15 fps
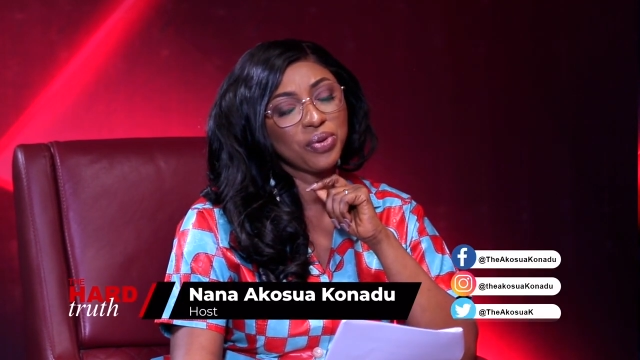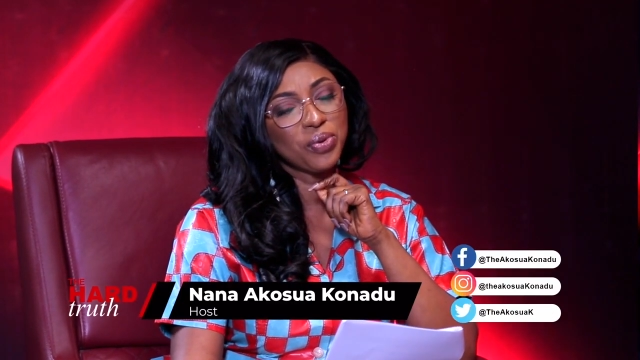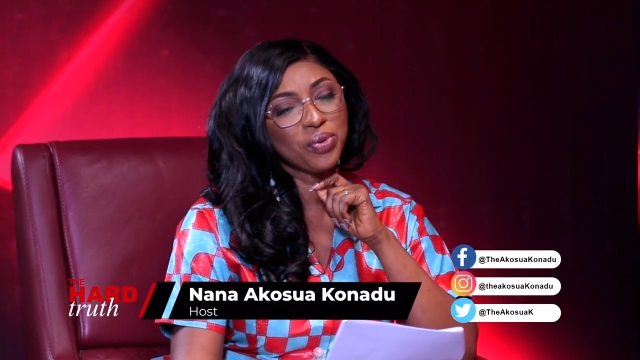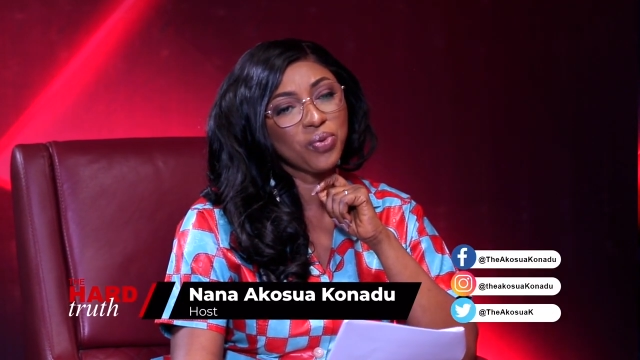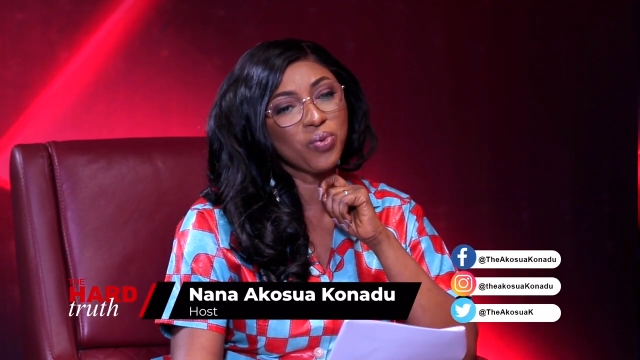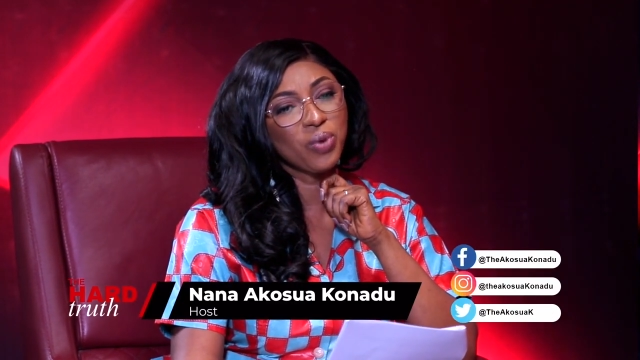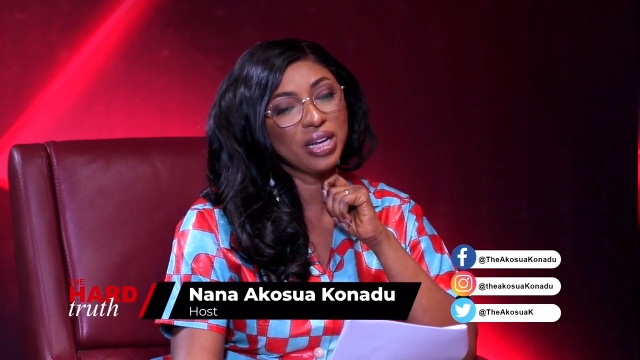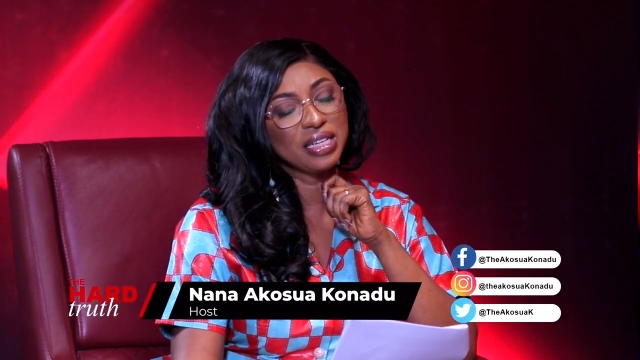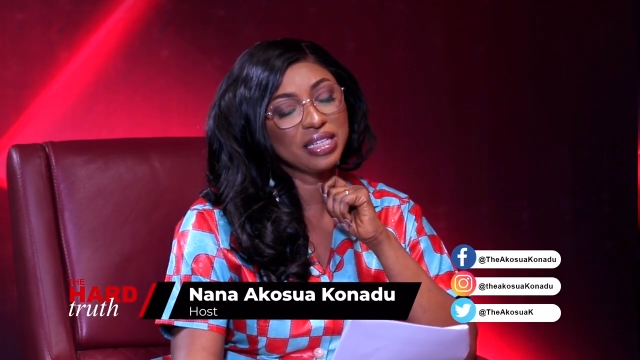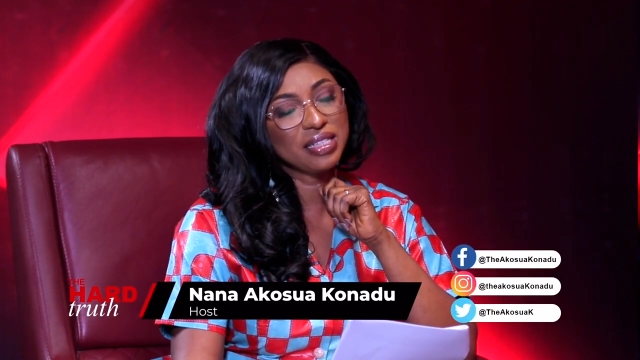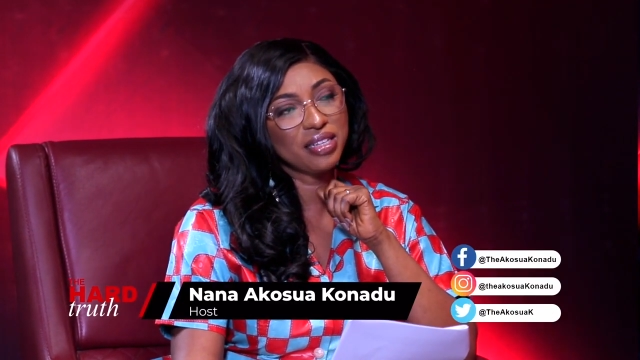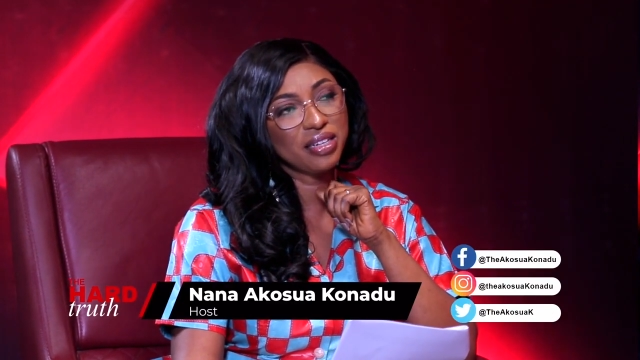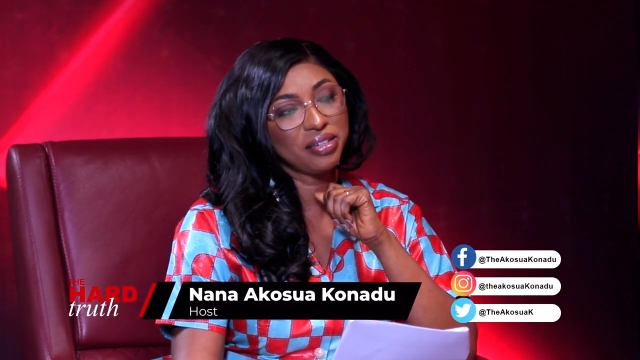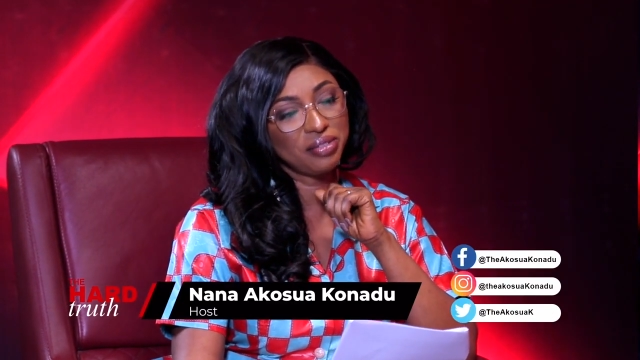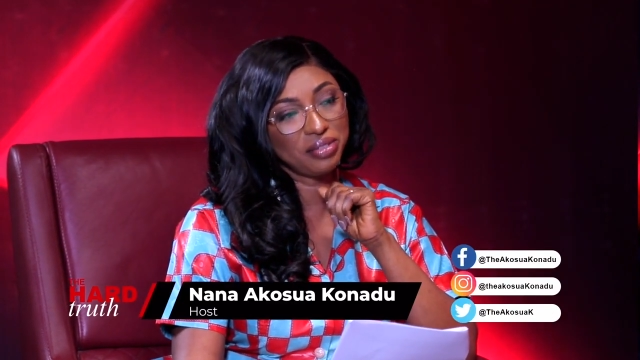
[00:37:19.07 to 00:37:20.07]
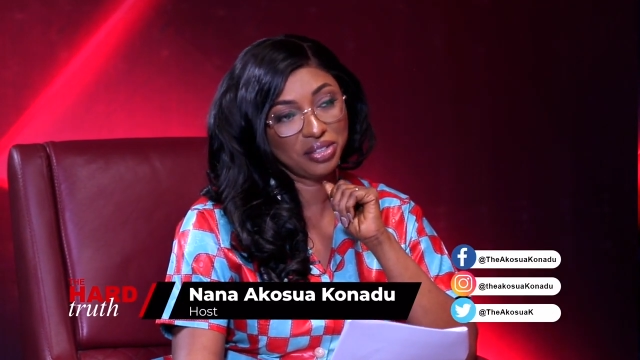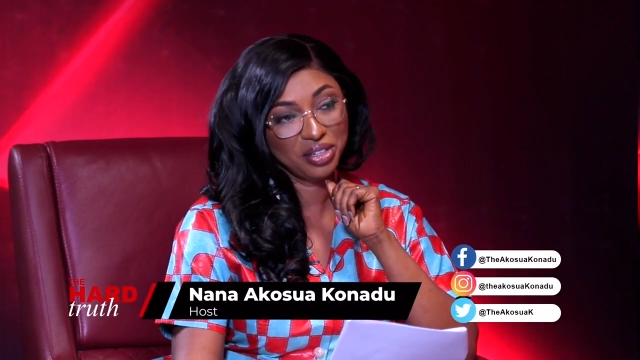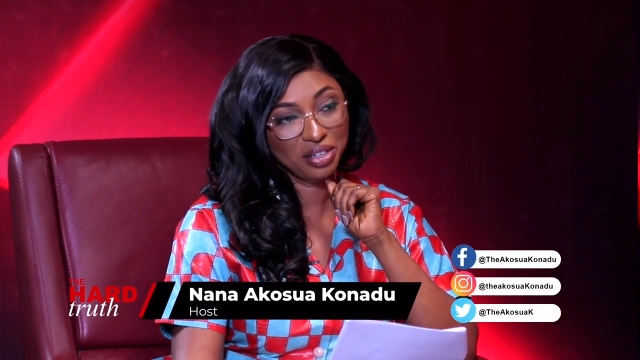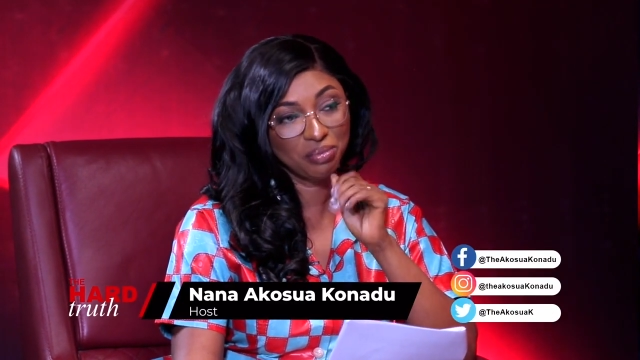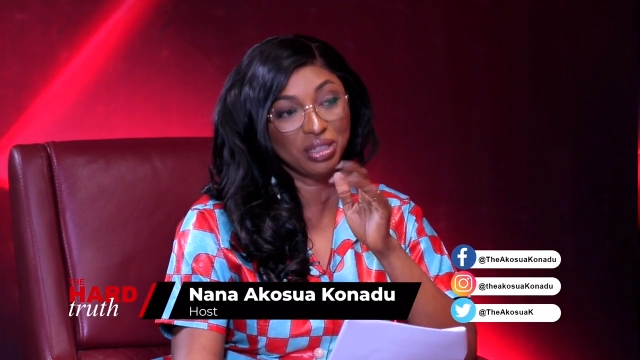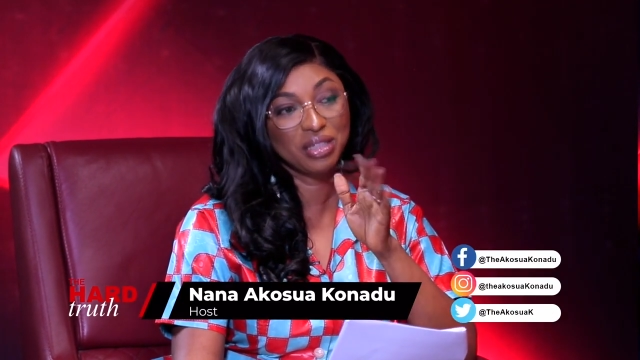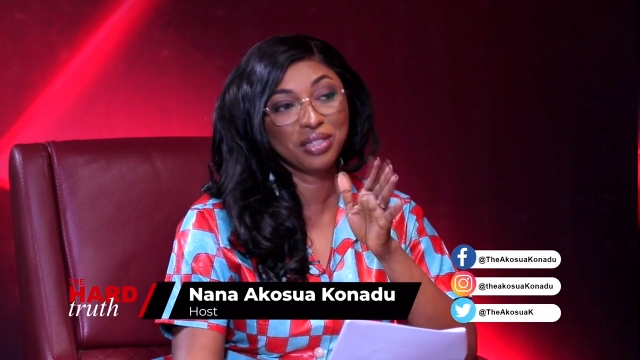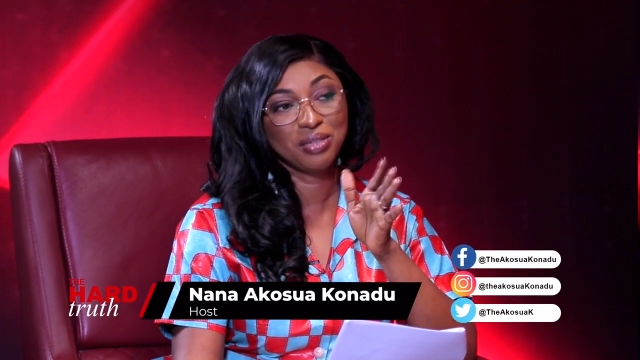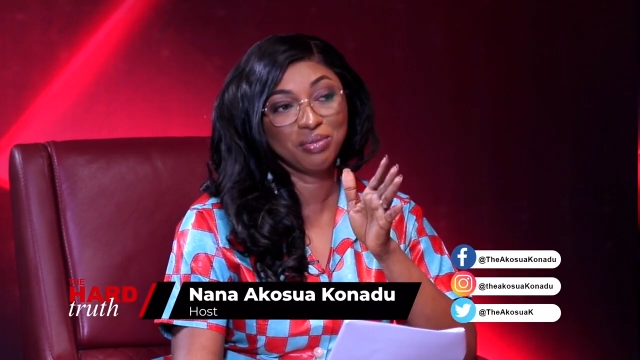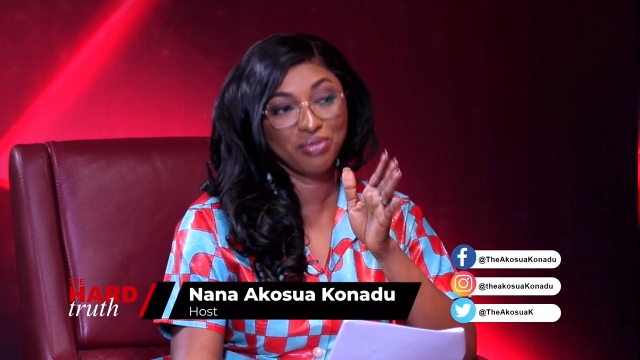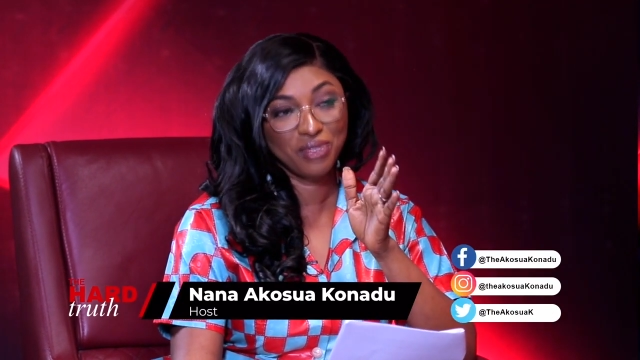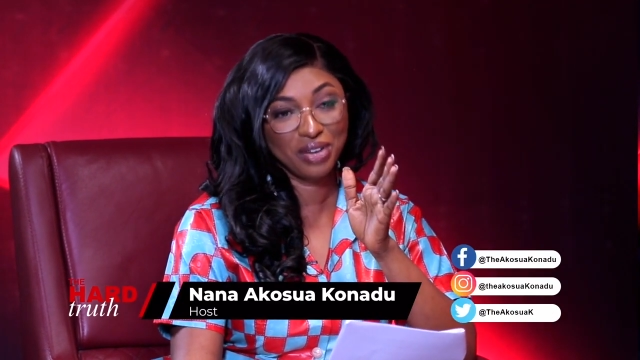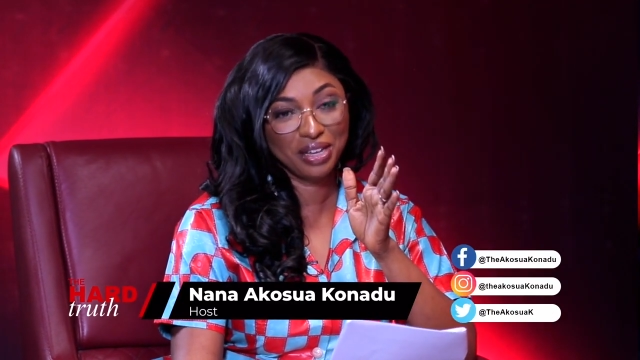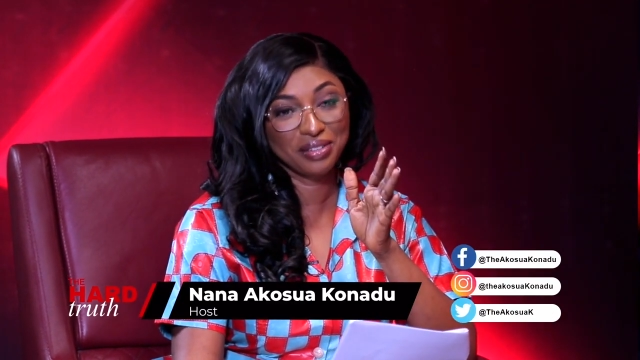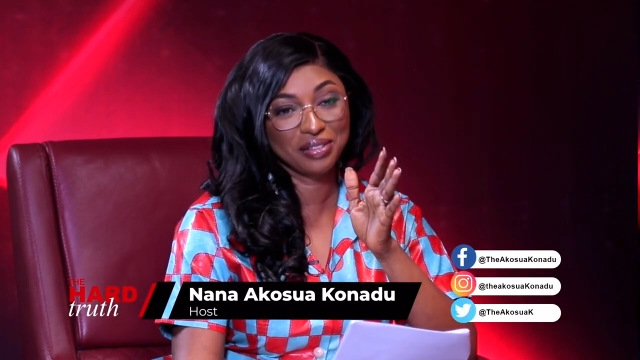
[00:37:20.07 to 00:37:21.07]
who wins the
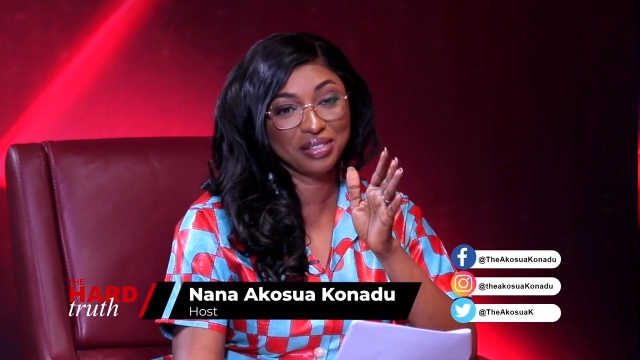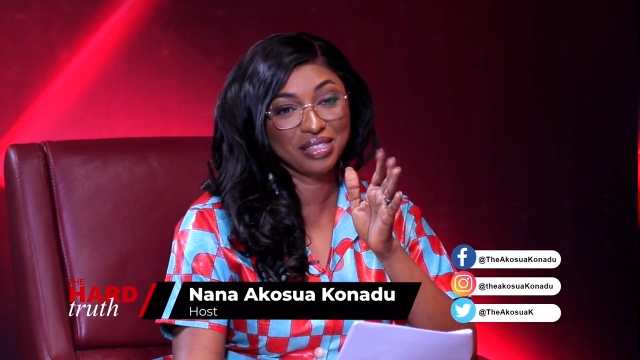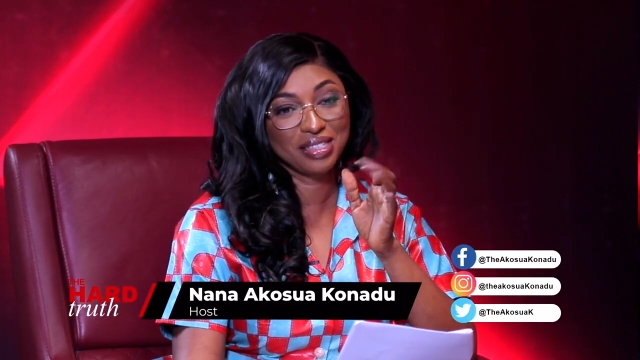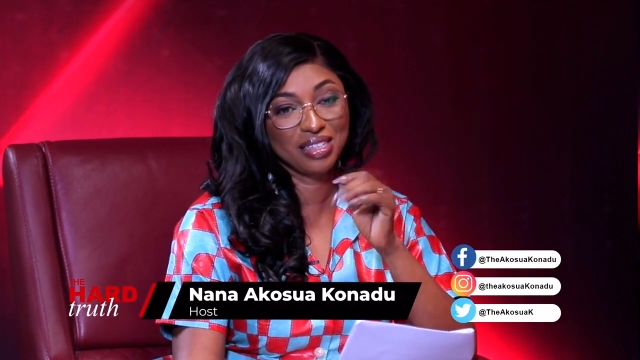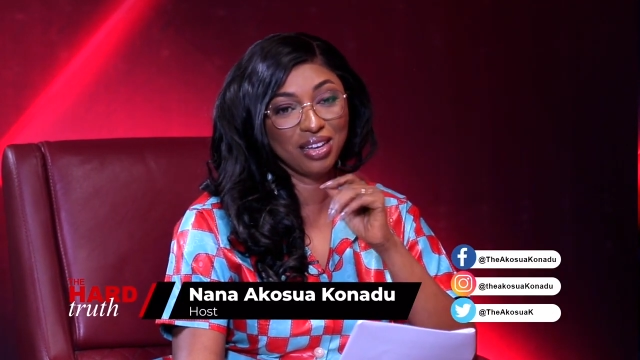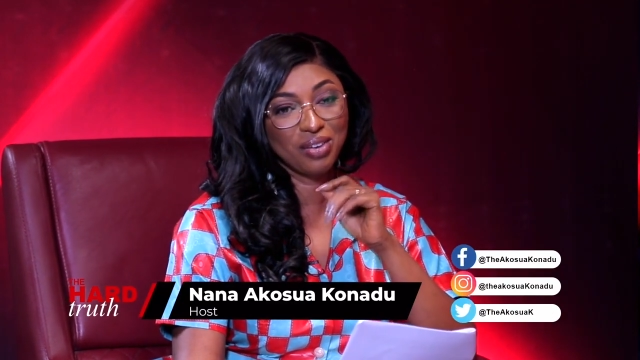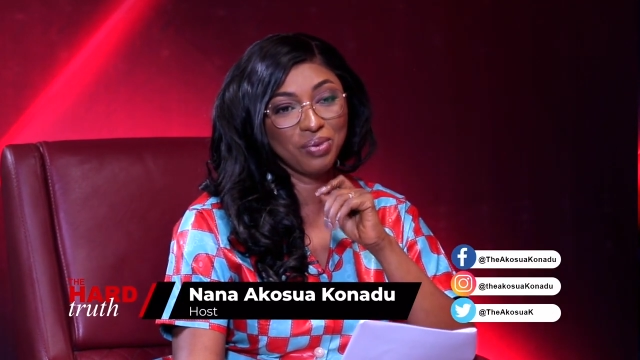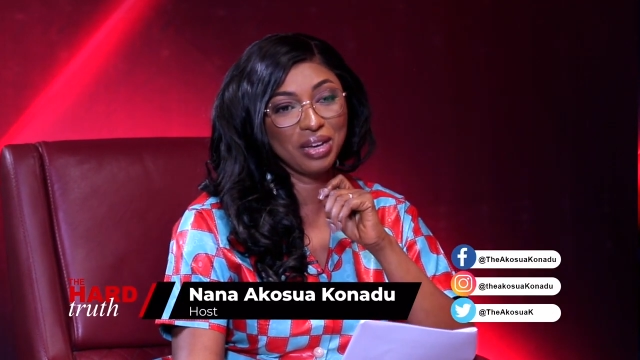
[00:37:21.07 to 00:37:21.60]
chairmanship race.